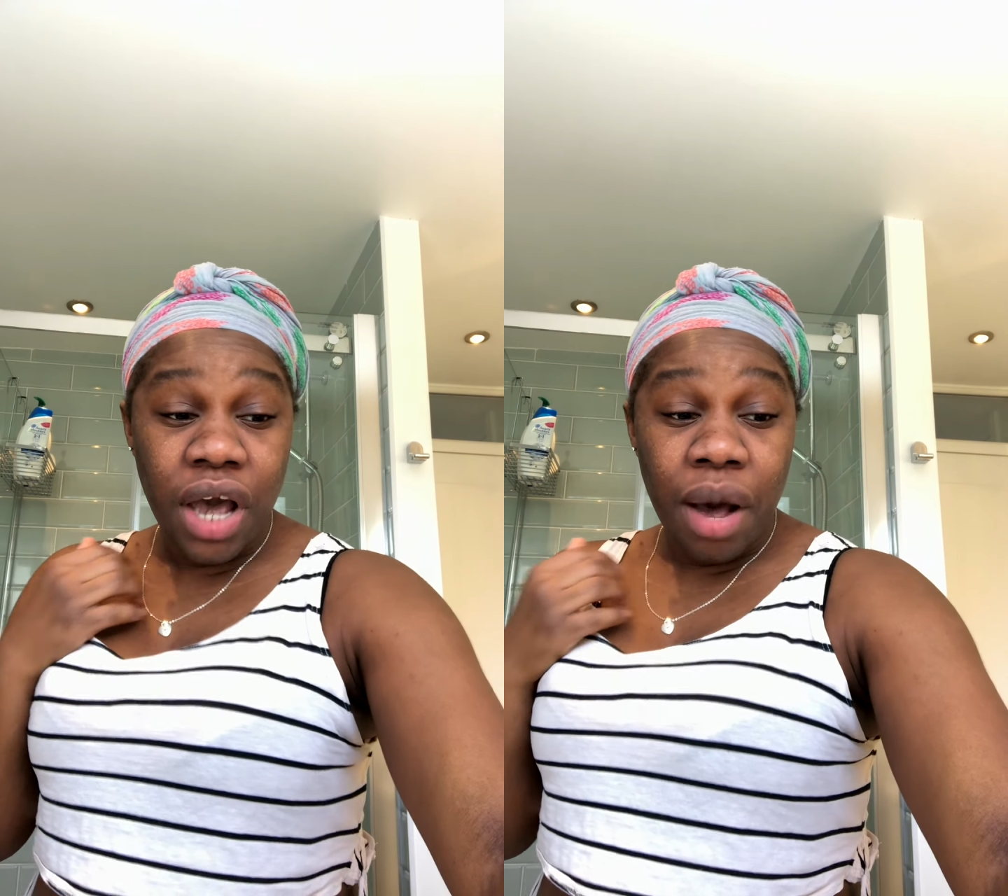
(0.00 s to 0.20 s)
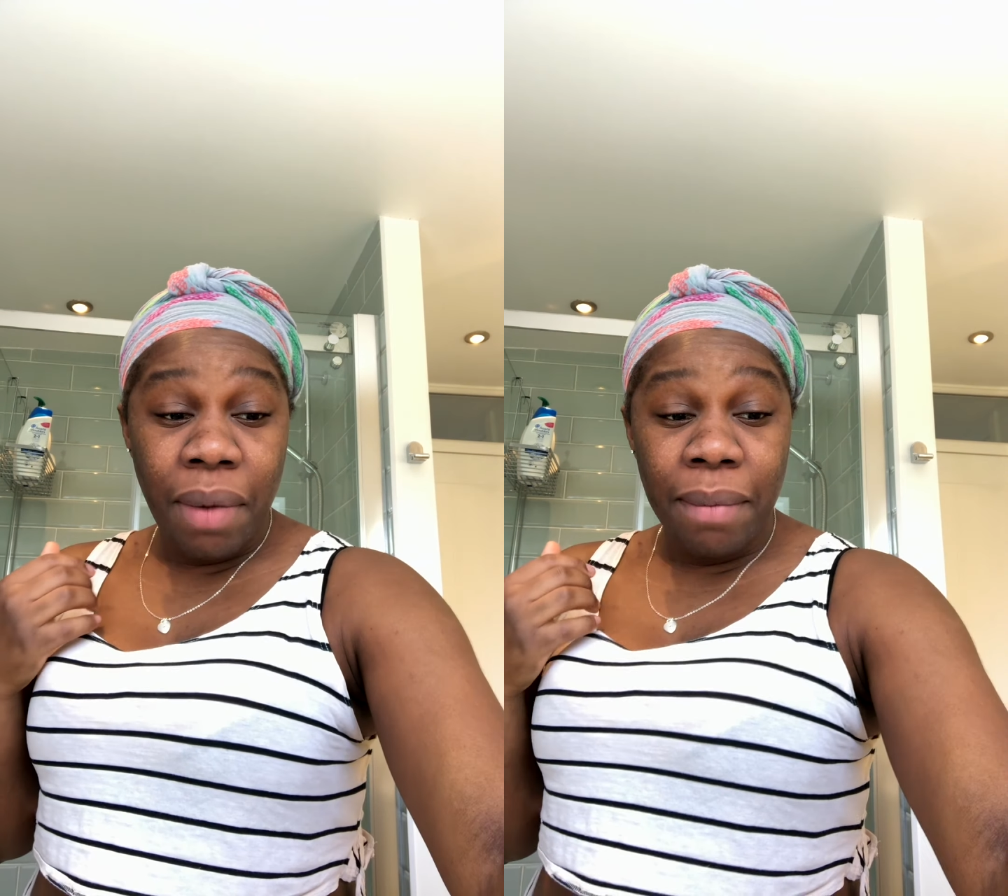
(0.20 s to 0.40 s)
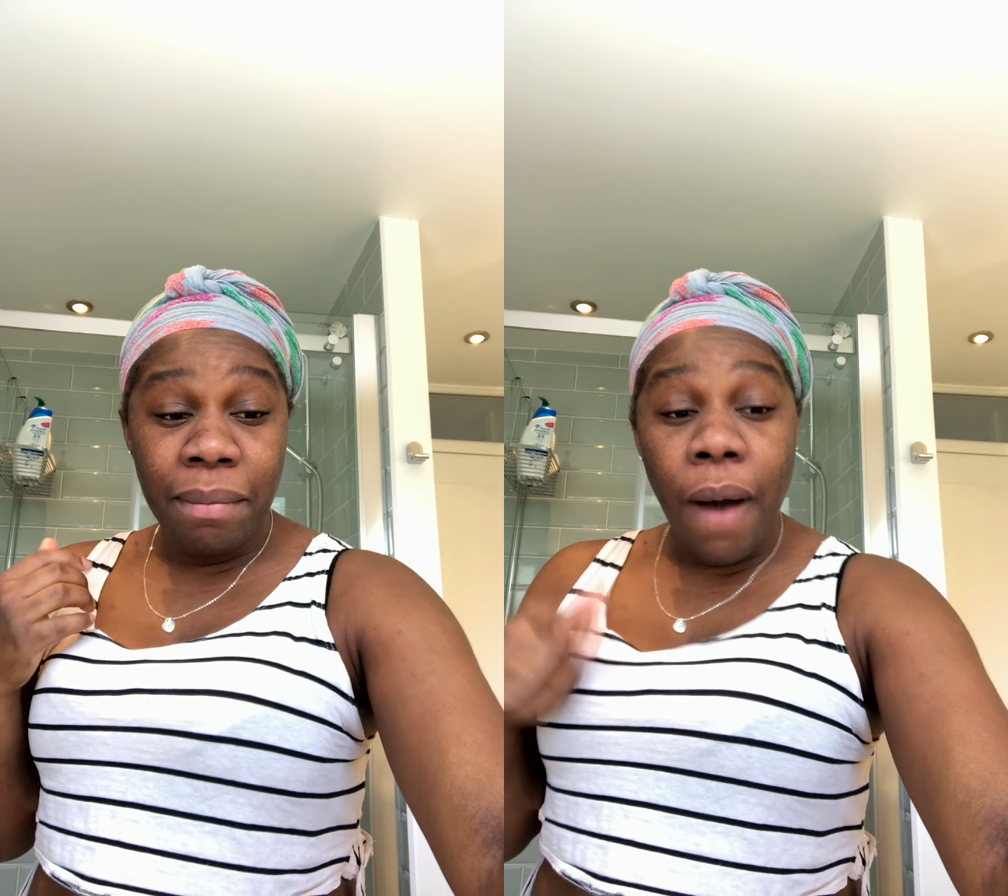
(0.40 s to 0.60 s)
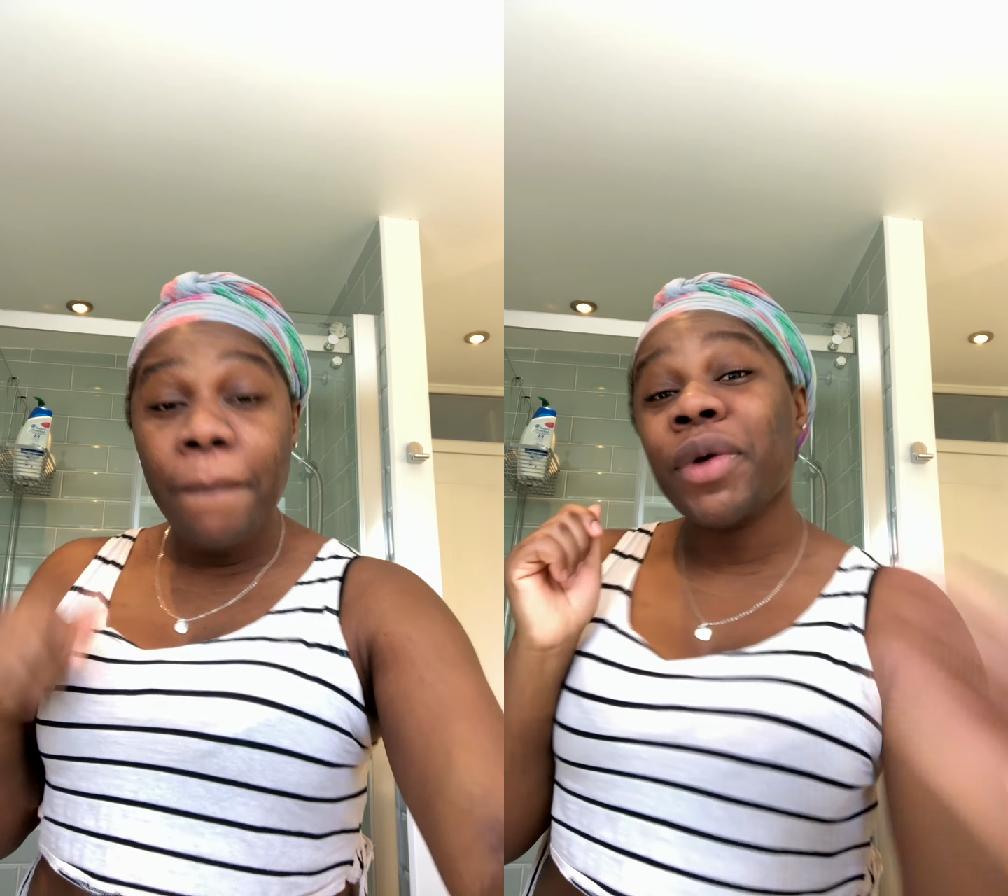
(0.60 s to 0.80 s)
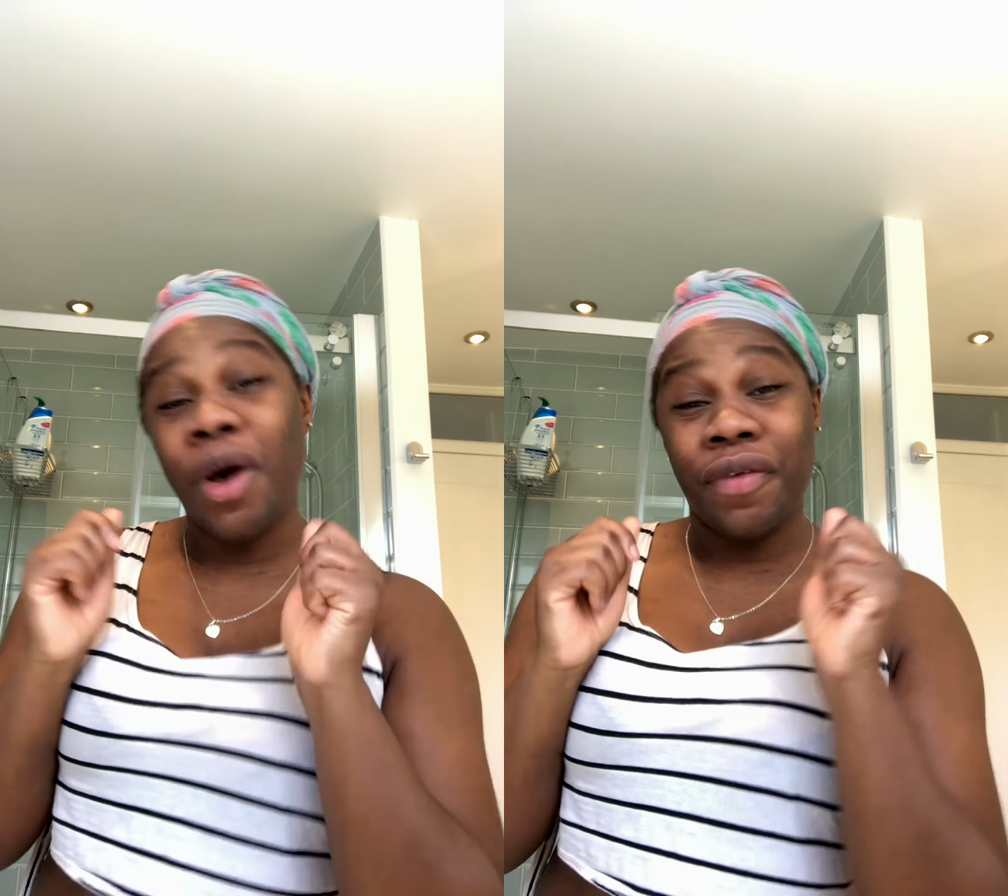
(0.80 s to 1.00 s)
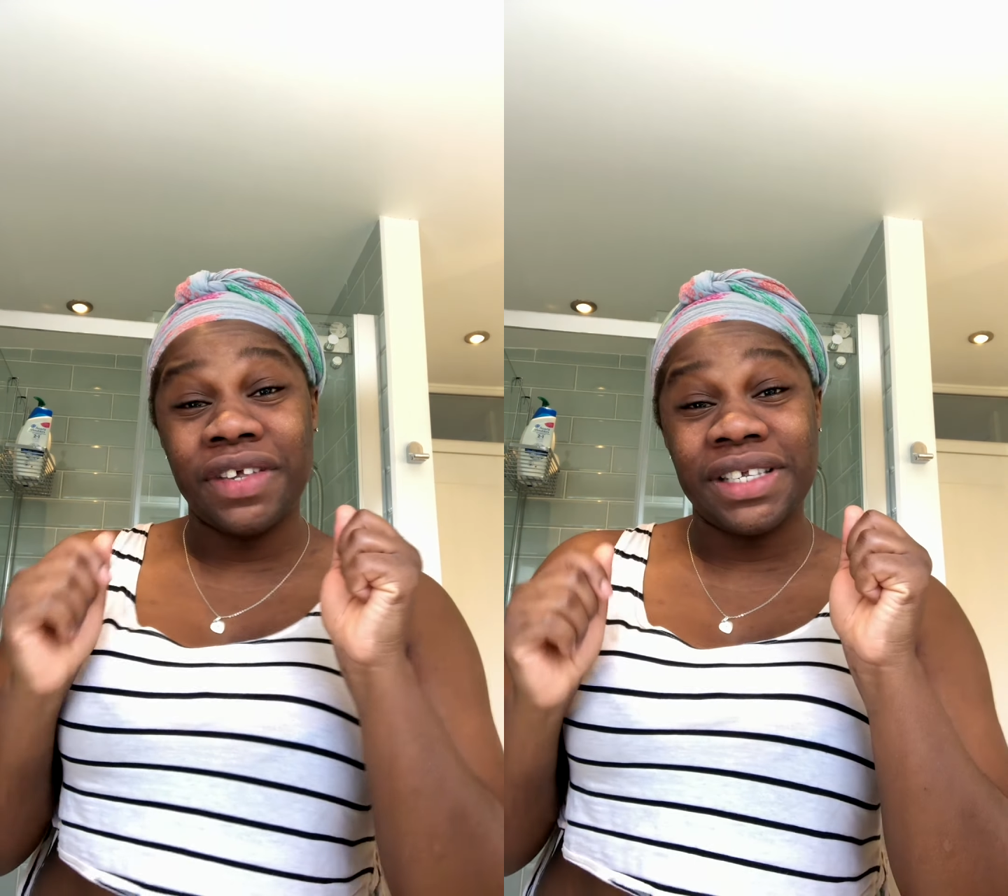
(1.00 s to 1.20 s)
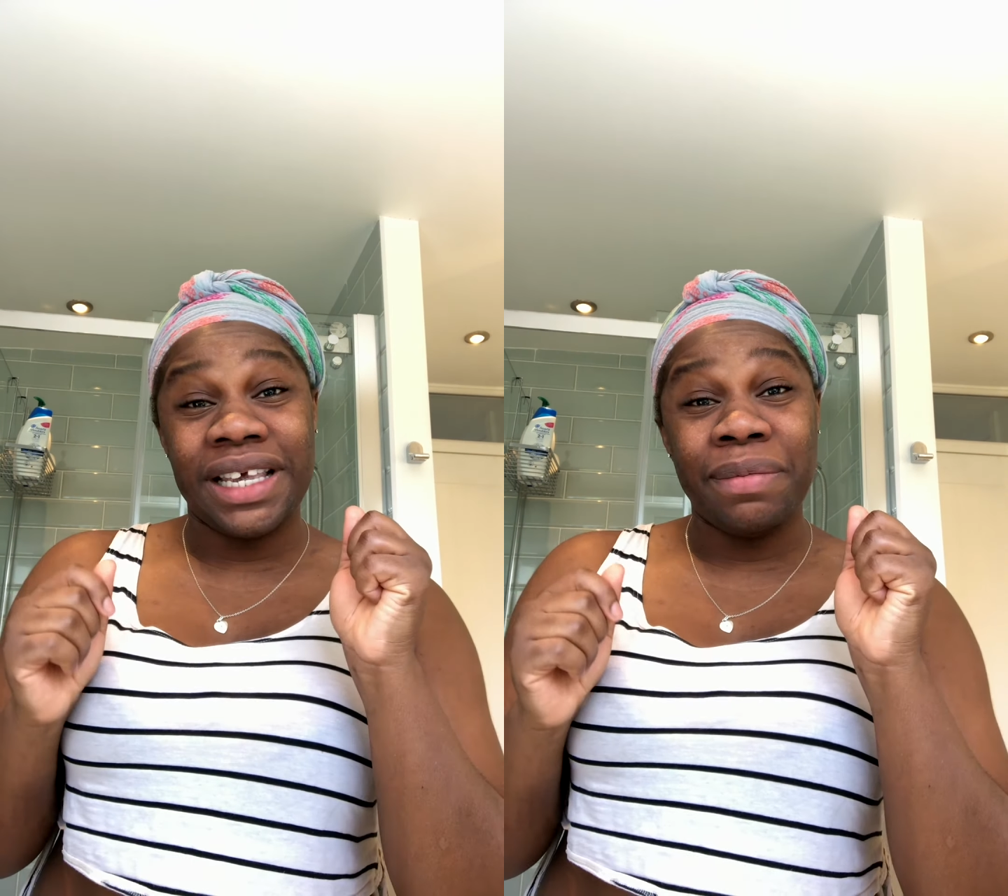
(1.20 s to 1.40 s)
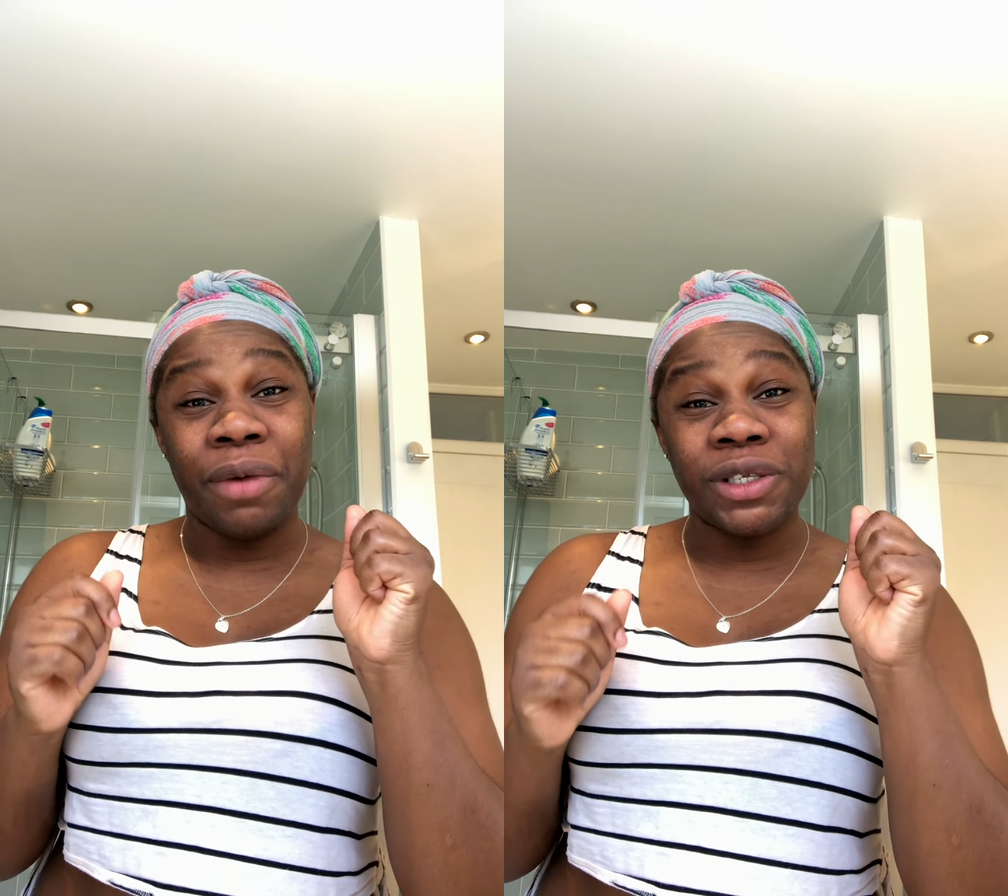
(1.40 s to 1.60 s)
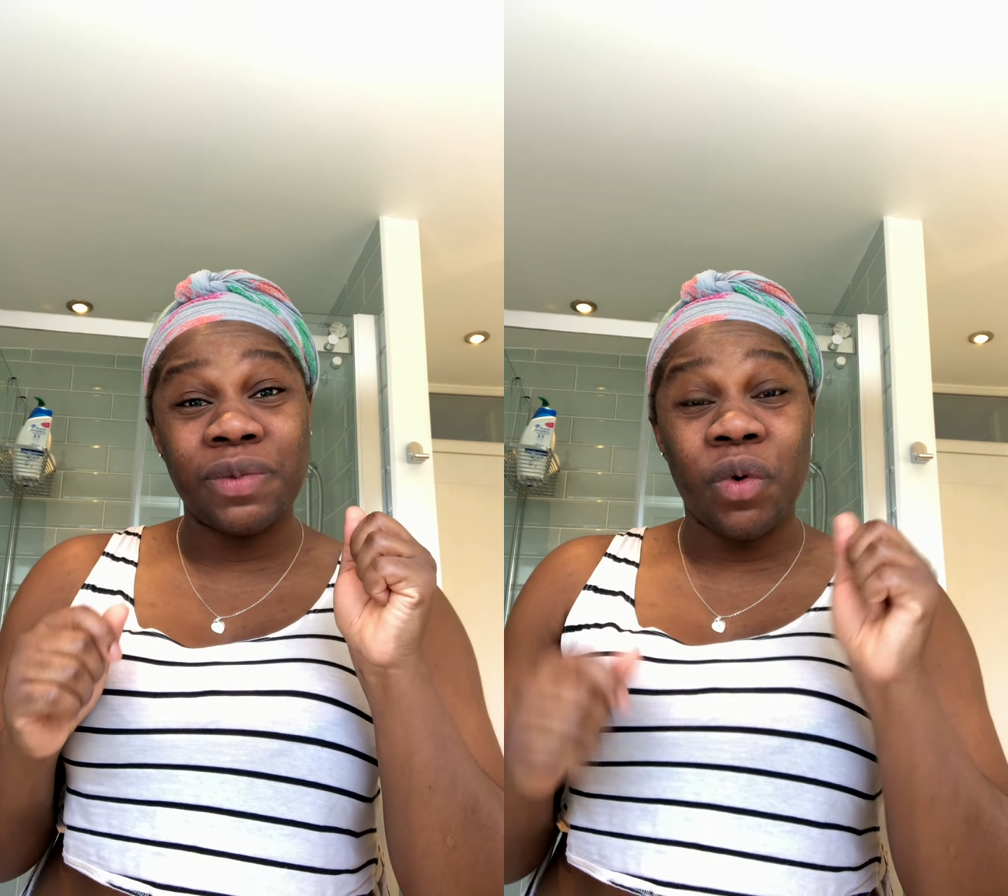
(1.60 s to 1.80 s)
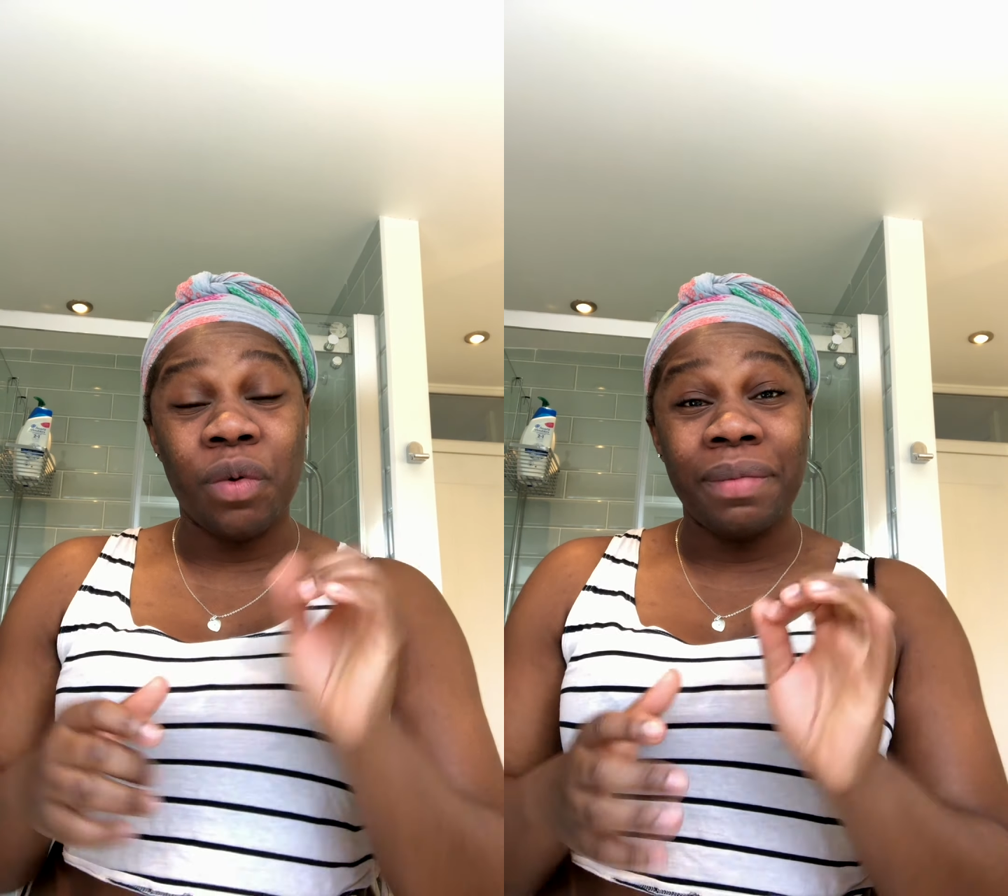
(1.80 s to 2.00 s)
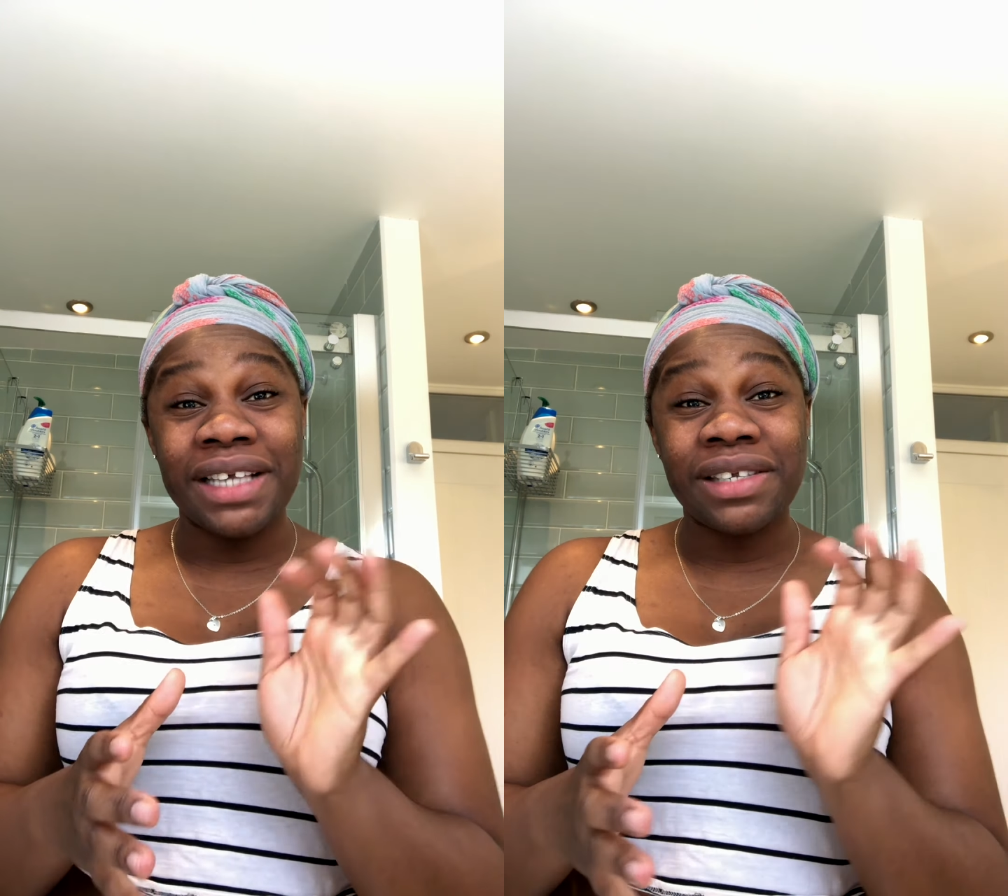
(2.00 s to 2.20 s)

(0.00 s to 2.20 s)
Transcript: My mum got the sea moss for me,